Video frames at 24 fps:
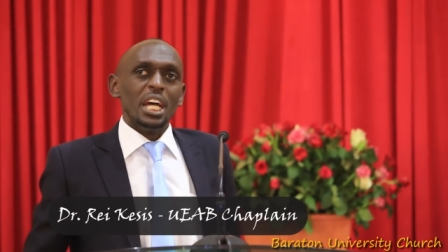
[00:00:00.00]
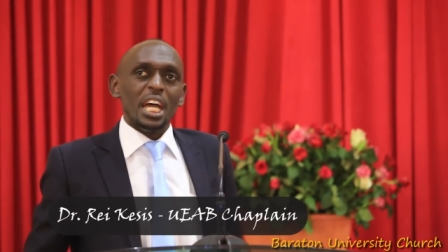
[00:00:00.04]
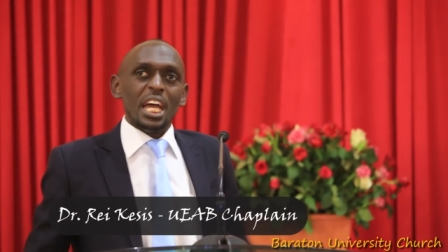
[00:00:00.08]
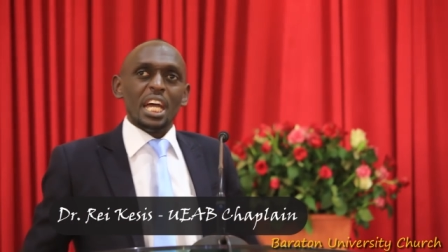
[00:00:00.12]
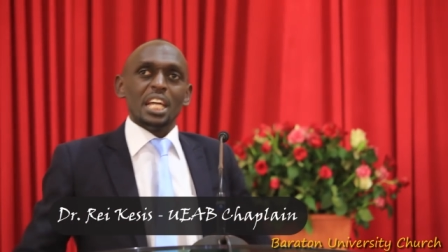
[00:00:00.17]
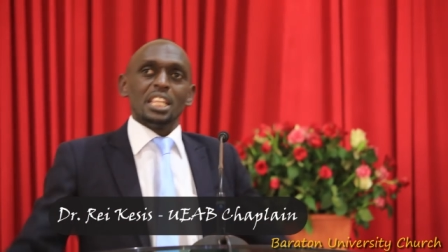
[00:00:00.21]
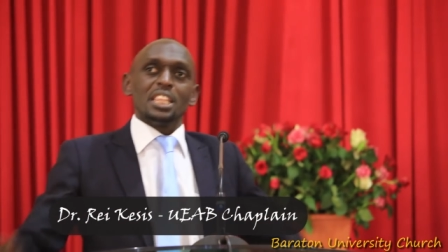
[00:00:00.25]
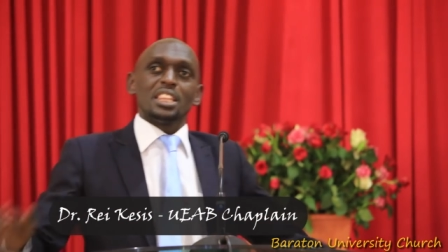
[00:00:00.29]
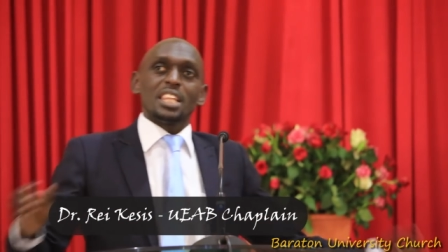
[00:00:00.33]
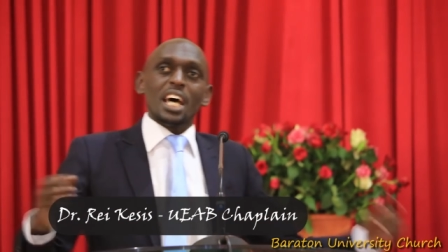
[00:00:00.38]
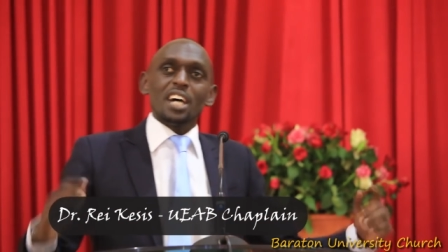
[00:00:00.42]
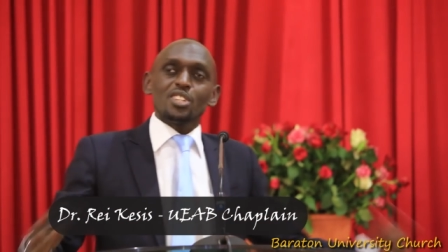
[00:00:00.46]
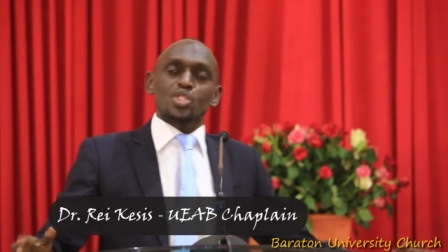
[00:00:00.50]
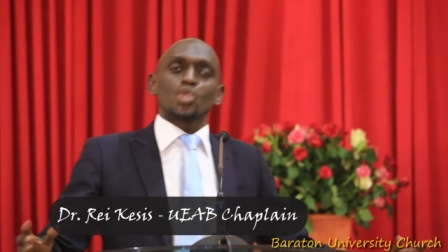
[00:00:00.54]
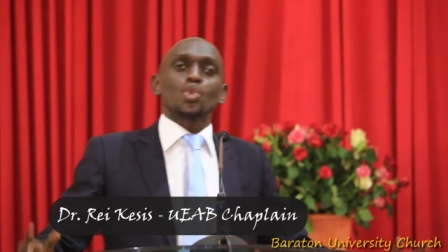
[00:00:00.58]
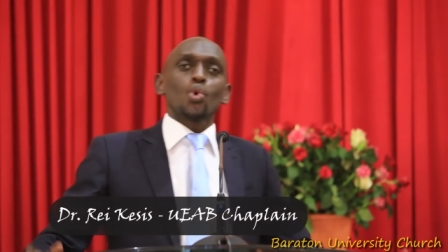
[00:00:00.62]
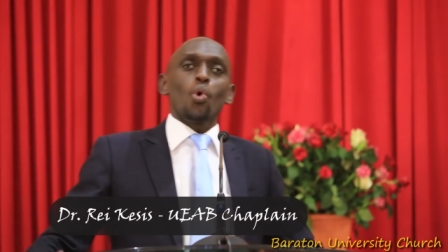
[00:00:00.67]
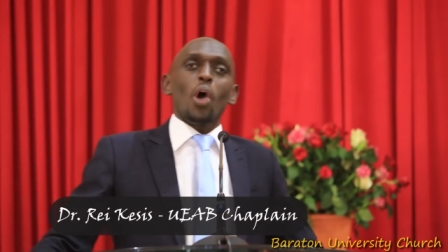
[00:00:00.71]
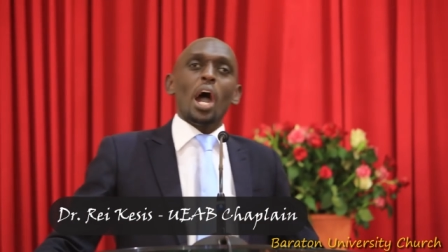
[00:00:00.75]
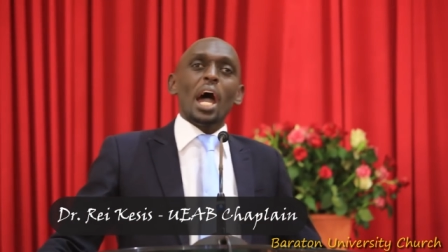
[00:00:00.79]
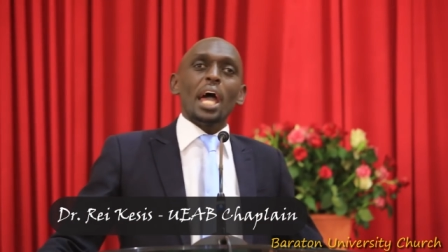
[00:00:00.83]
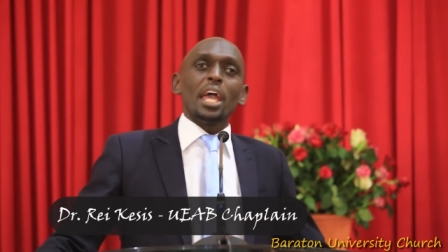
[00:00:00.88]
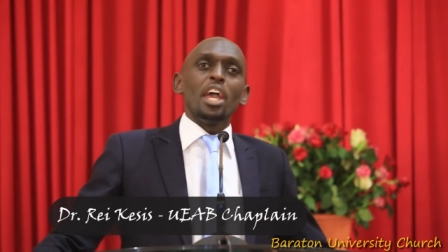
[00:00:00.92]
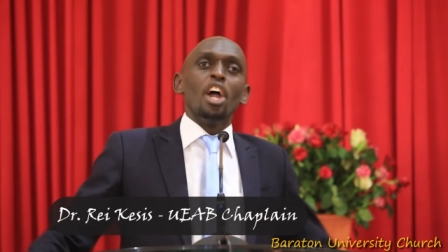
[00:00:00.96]
And that's
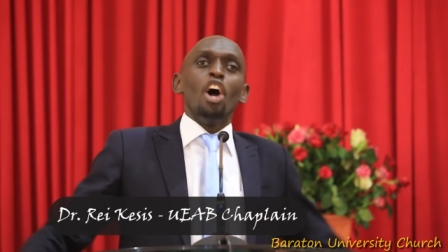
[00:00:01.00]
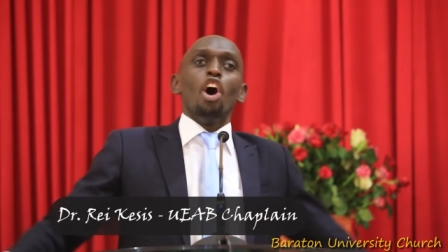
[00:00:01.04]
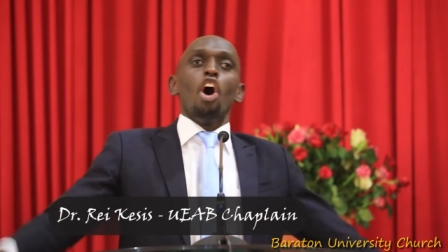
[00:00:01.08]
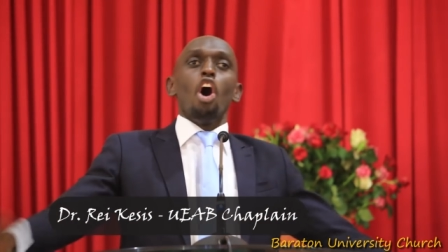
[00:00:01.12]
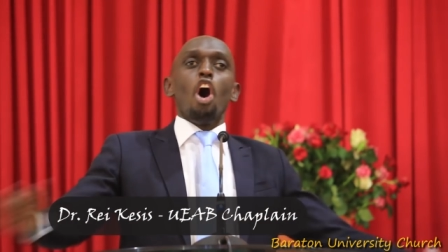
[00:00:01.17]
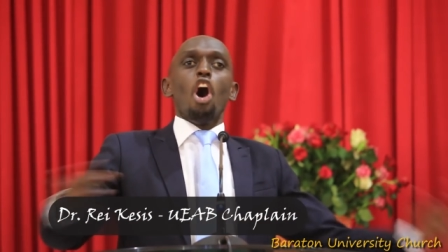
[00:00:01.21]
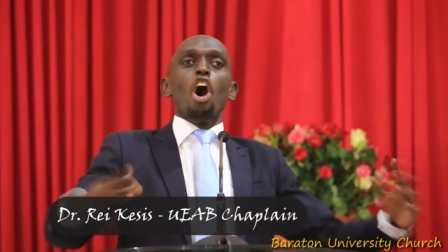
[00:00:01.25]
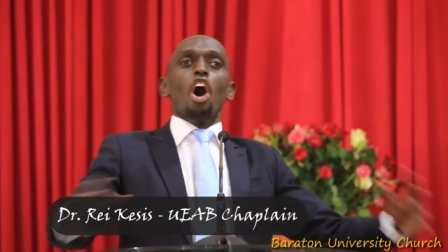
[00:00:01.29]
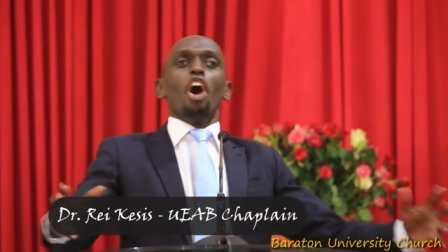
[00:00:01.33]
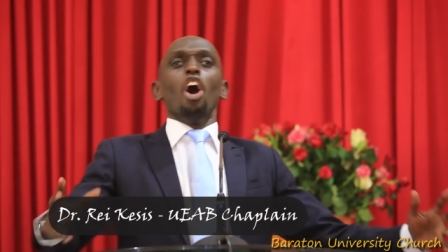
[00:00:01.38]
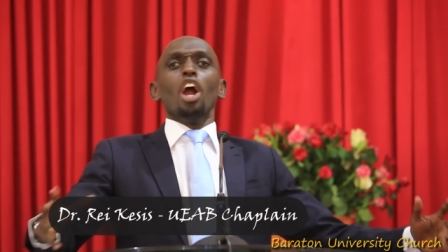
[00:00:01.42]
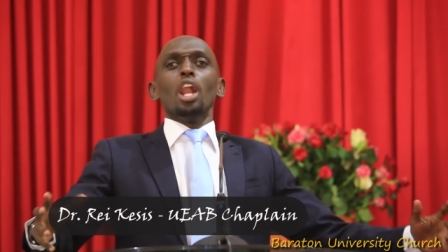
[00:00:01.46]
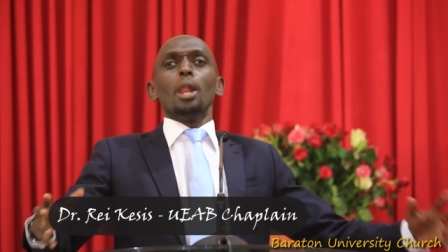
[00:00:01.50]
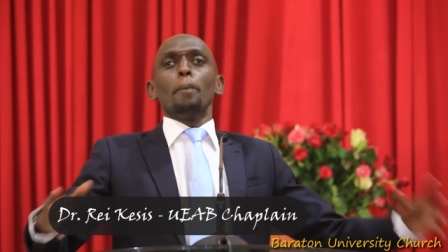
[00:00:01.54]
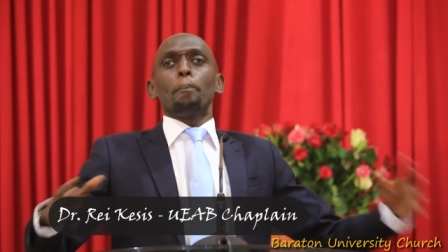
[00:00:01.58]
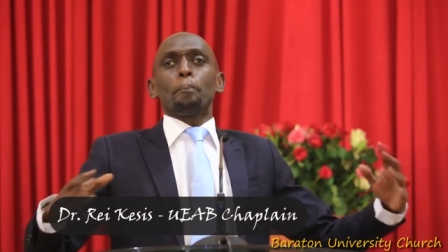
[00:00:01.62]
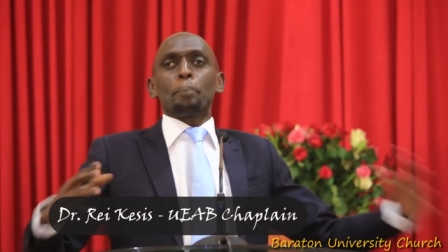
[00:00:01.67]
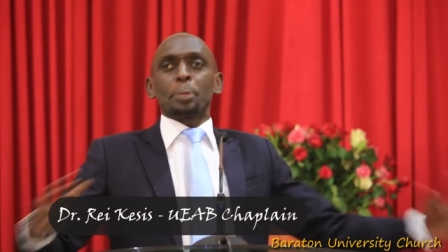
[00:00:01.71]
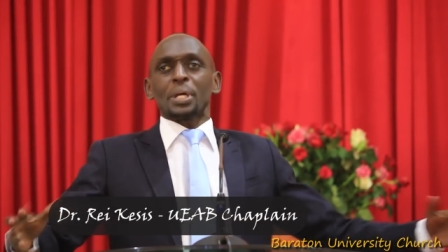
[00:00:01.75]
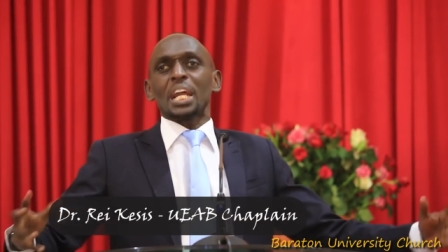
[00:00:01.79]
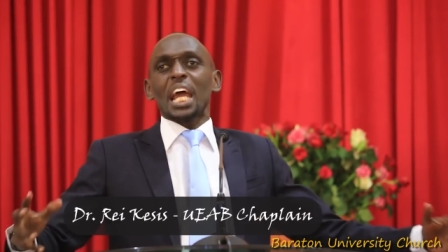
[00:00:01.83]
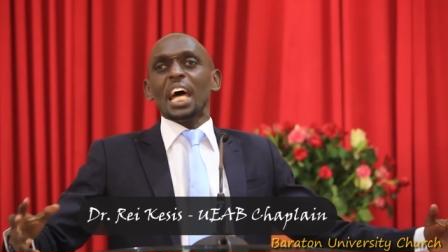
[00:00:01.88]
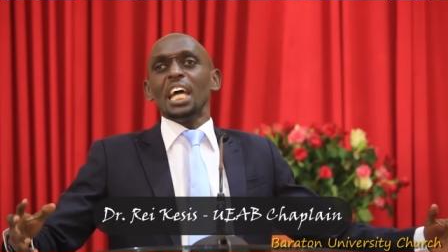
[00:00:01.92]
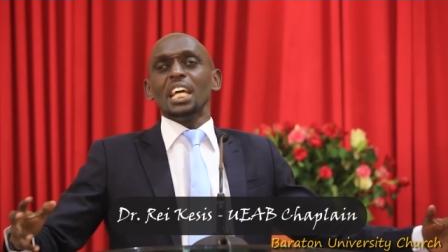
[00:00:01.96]
why all
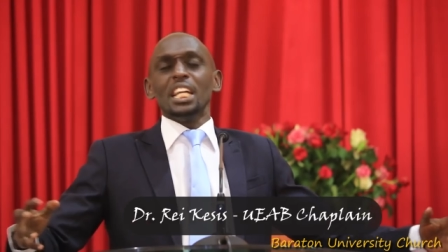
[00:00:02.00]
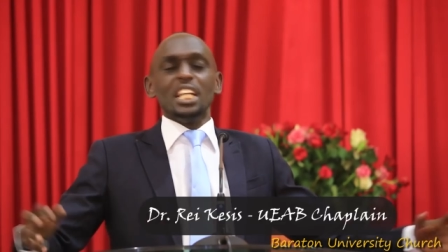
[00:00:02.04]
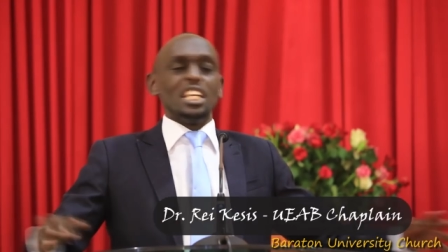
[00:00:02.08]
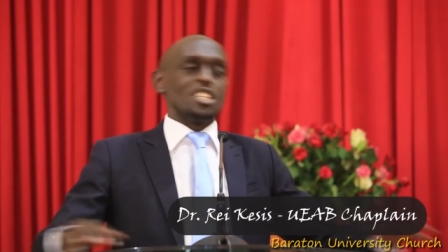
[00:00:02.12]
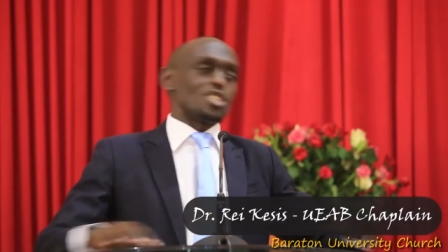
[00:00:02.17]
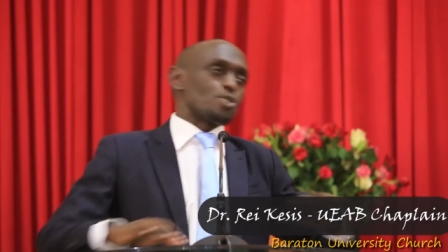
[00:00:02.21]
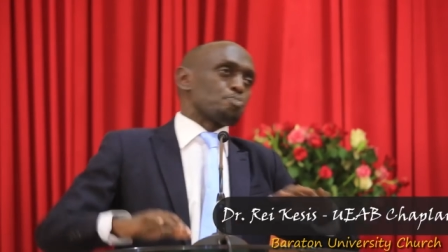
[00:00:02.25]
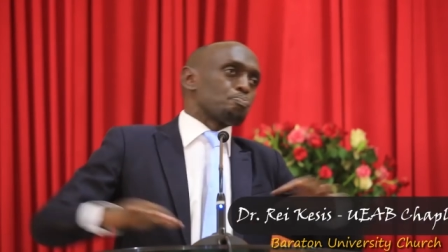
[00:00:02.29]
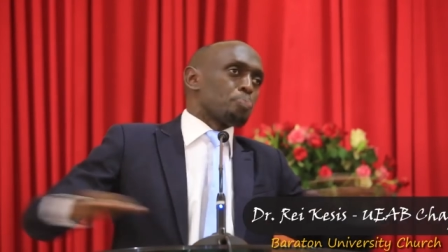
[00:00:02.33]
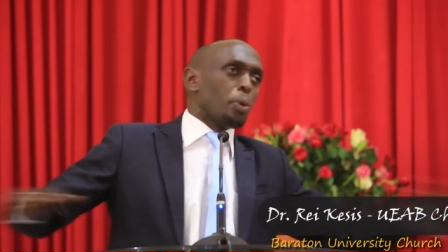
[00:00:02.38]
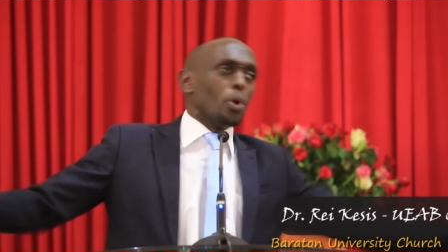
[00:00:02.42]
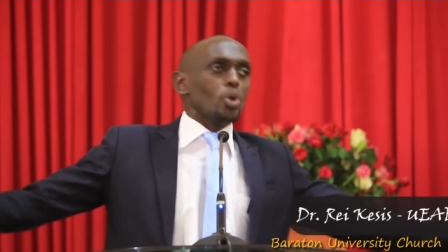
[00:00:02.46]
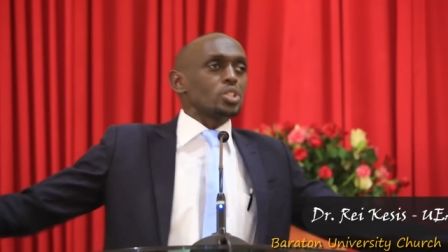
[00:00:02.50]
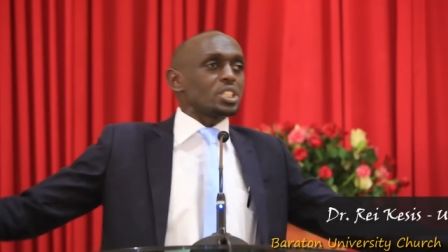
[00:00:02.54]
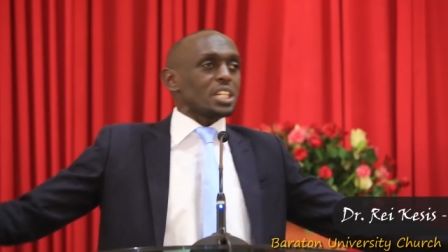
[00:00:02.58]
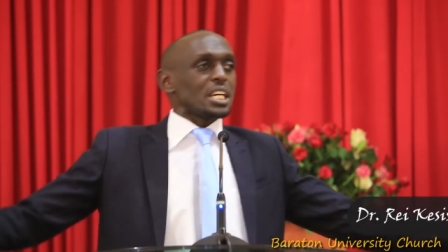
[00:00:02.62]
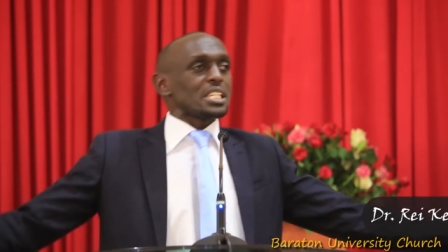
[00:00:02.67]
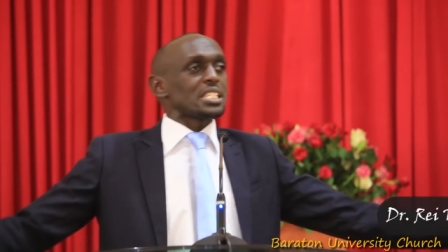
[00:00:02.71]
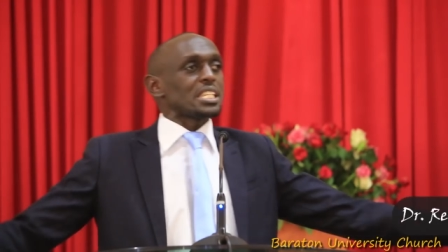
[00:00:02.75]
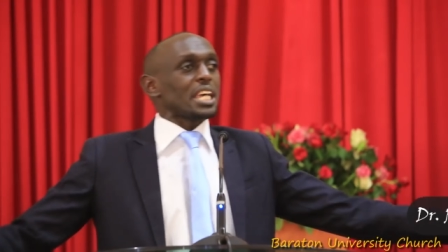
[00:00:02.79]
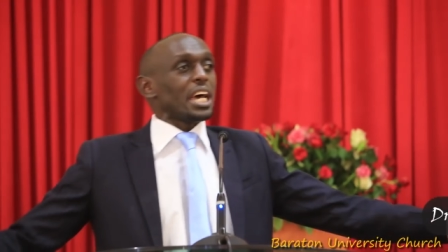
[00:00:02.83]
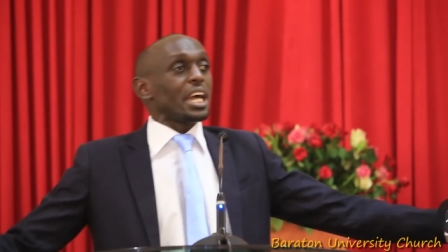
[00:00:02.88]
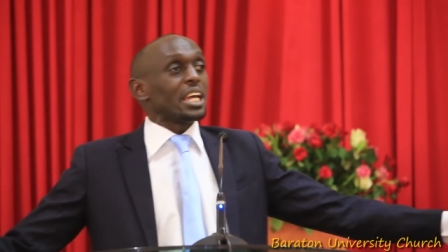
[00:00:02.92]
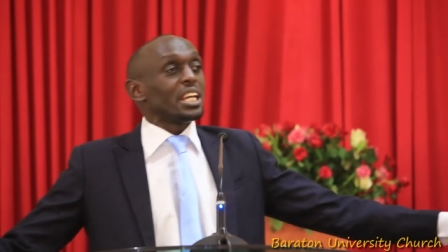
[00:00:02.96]
pride is put
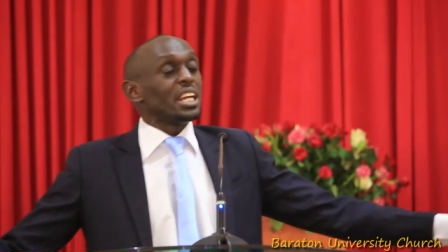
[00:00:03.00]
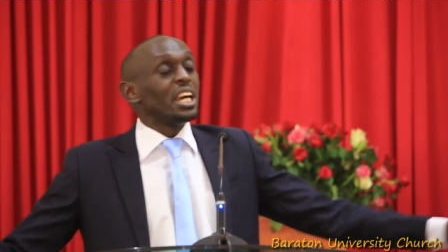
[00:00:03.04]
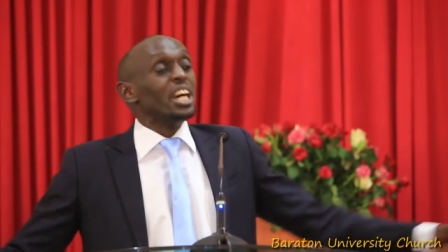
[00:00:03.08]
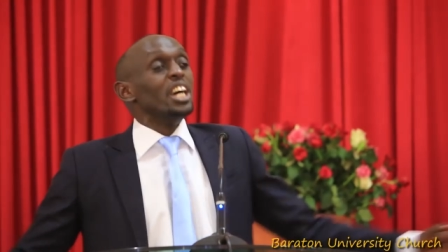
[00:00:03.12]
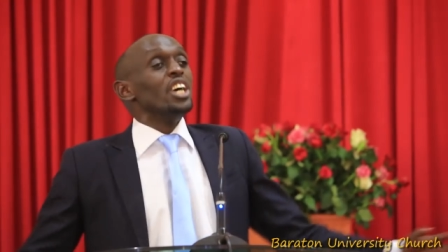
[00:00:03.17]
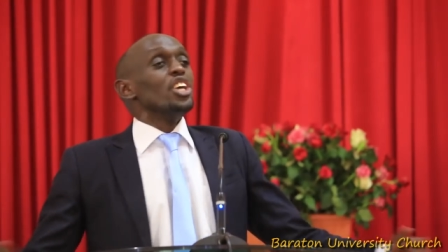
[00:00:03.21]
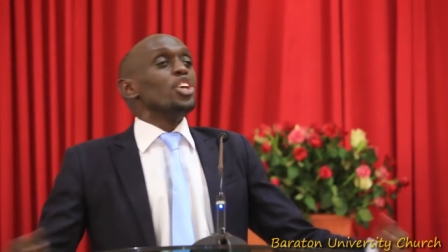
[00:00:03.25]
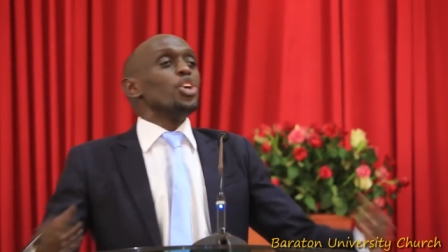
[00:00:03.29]
aside.